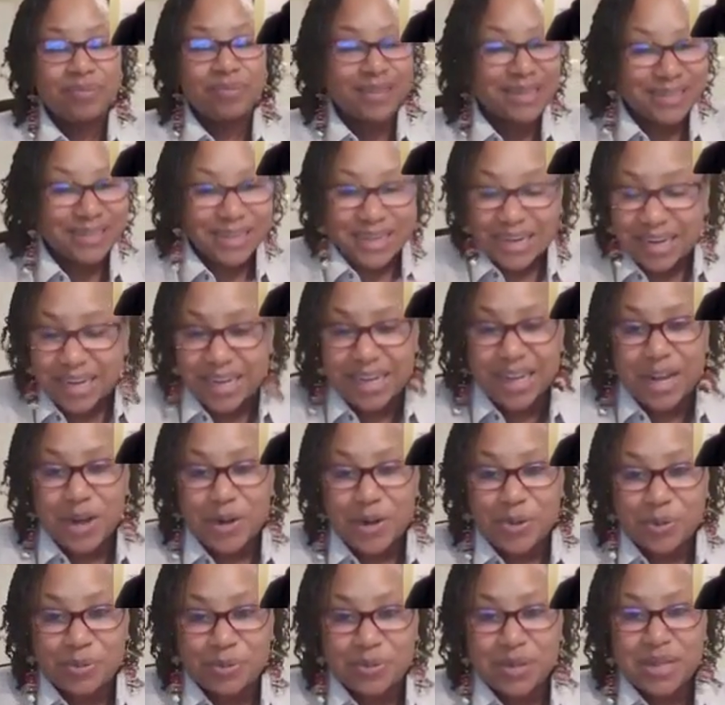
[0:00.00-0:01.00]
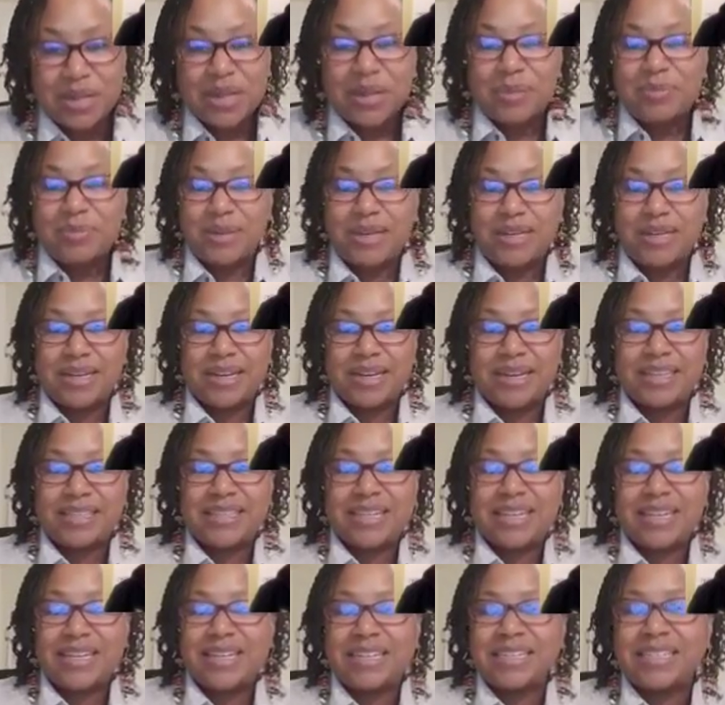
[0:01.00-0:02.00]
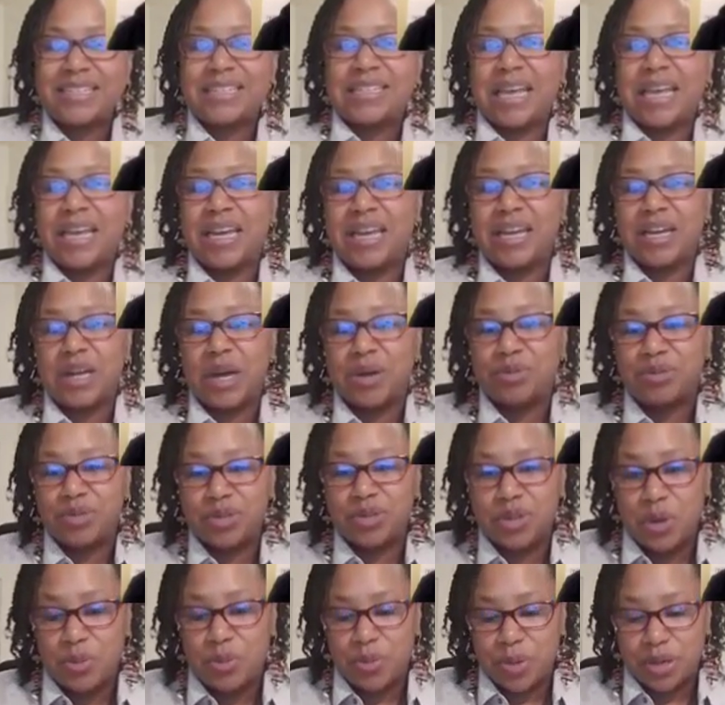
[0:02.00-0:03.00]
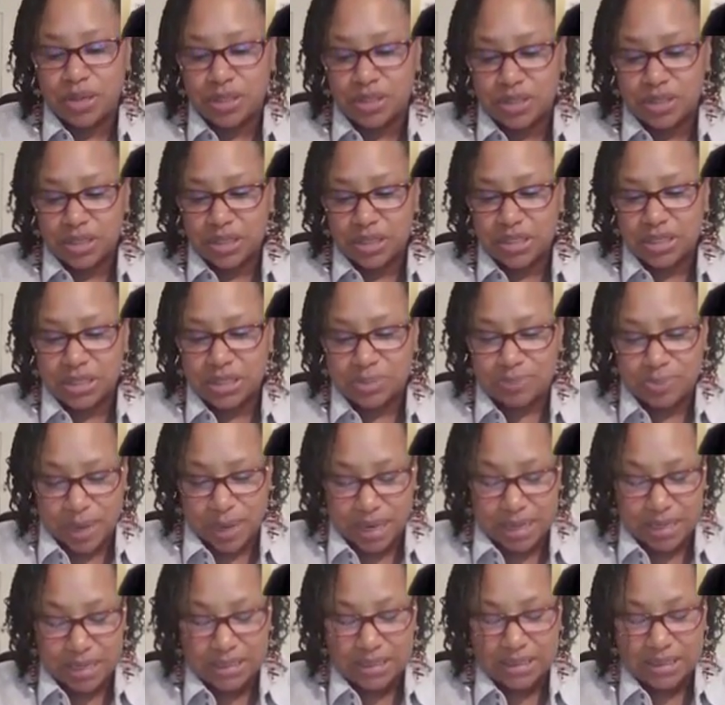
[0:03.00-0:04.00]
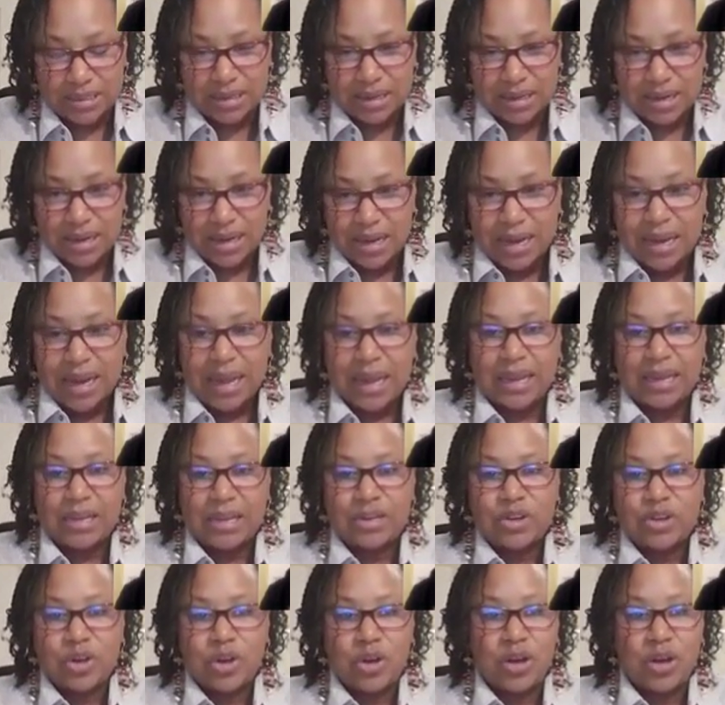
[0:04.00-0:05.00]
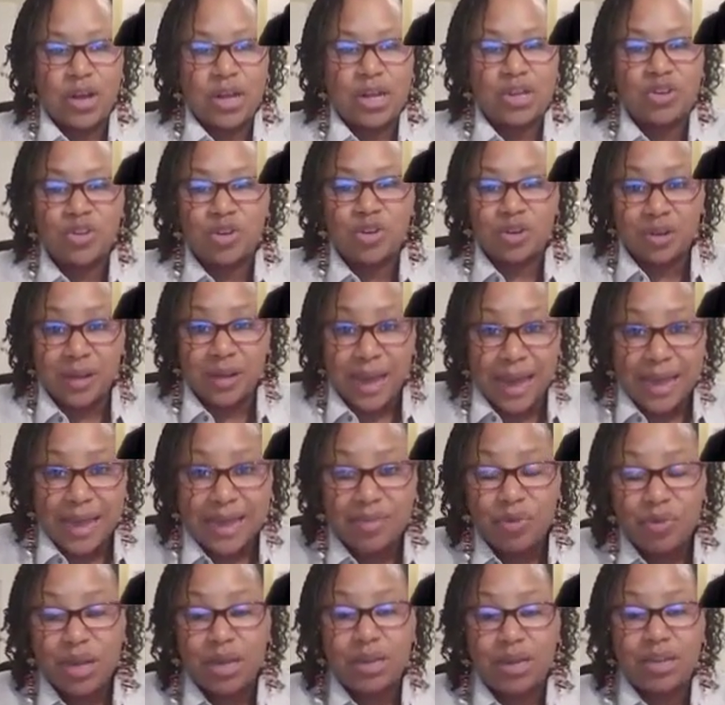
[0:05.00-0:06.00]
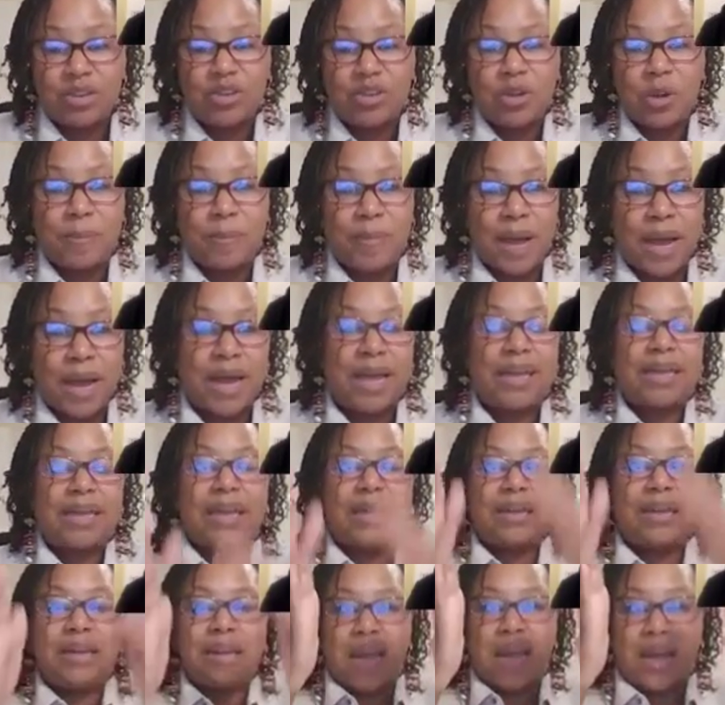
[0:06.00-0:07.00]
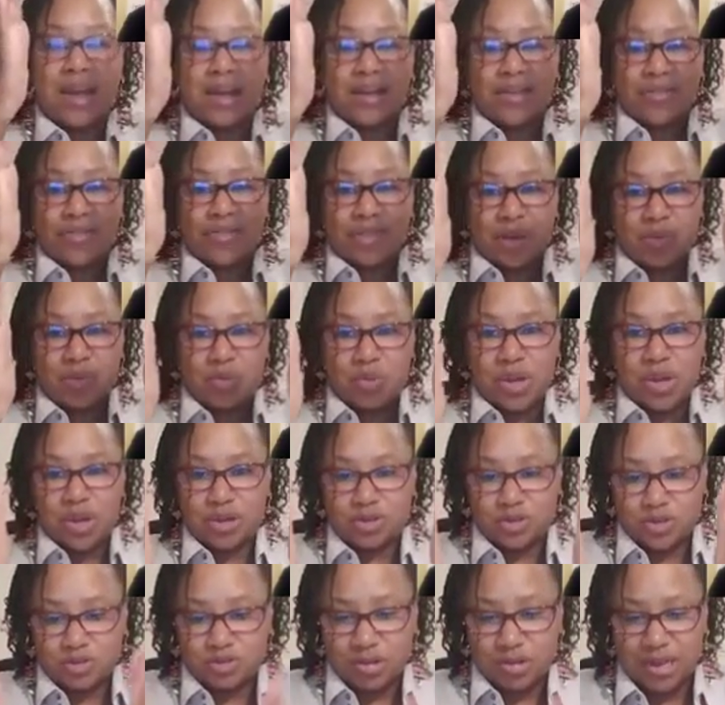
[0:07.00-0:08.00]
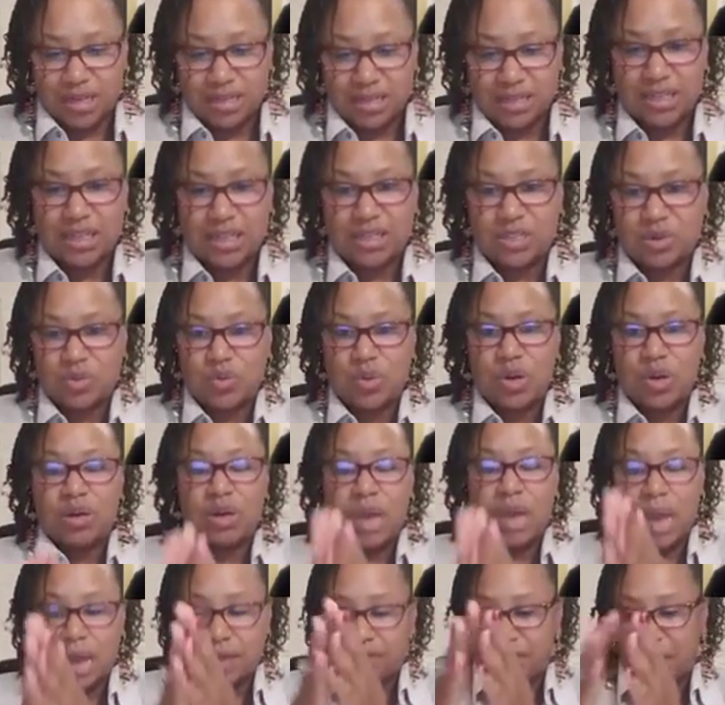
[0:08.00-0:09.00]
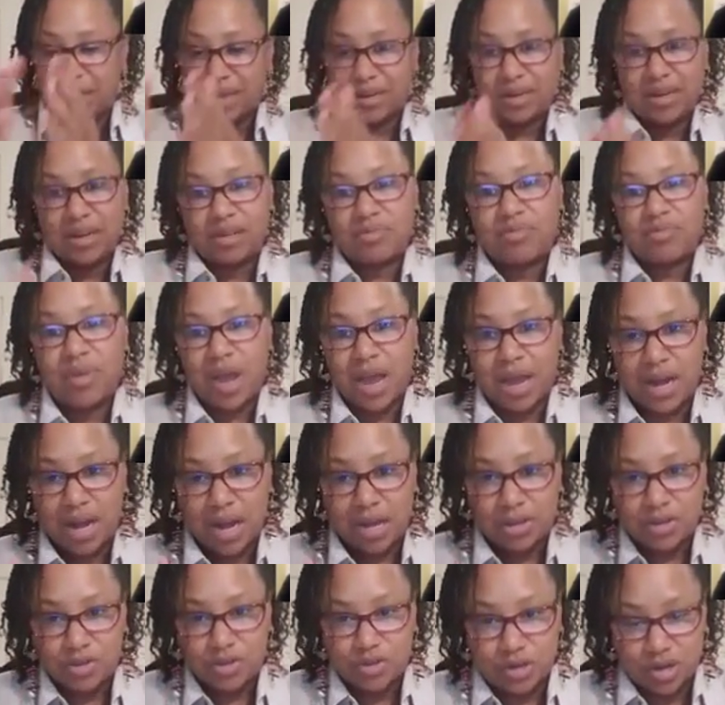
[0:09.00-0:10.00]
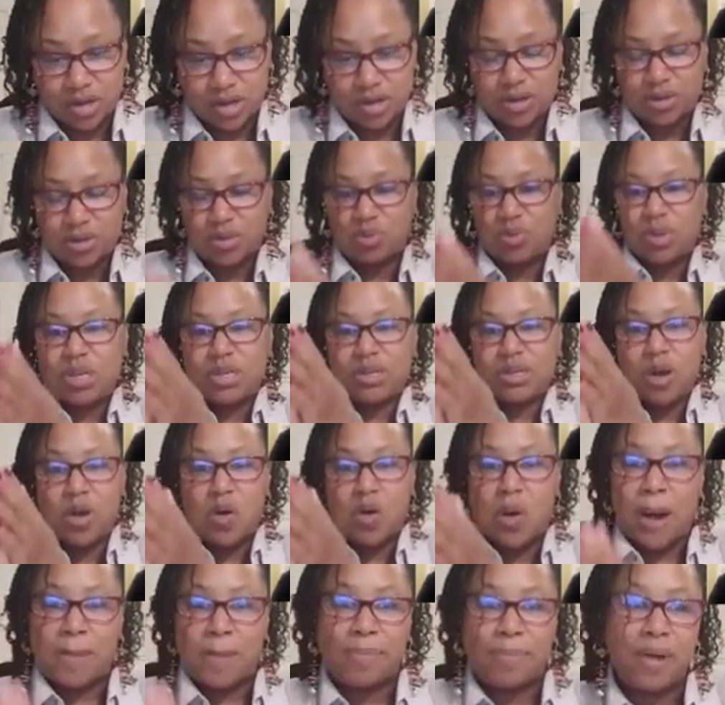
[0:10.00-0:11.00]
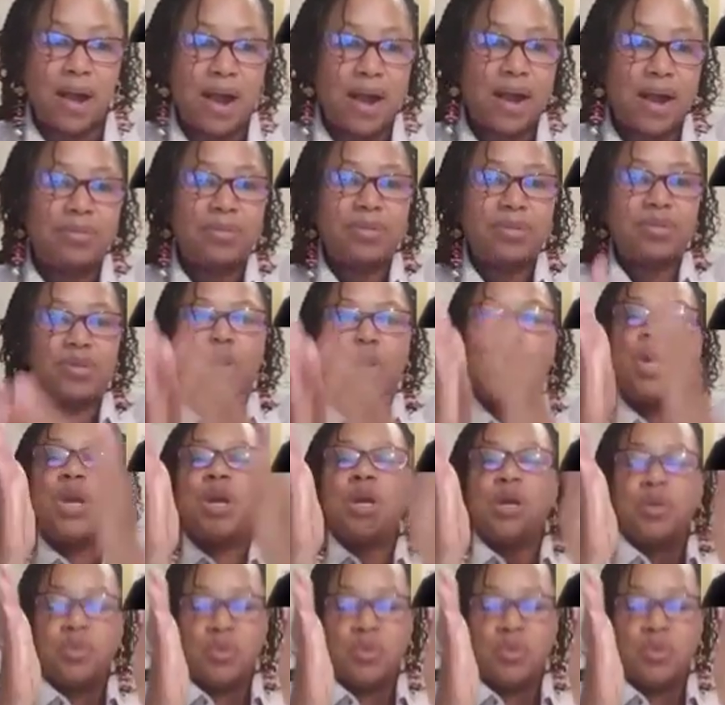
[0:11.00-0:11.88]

Let it go, because it is taking up so much space in your life and in your mind. And now that we are transitioning, we have identified our triggers. We know our problems.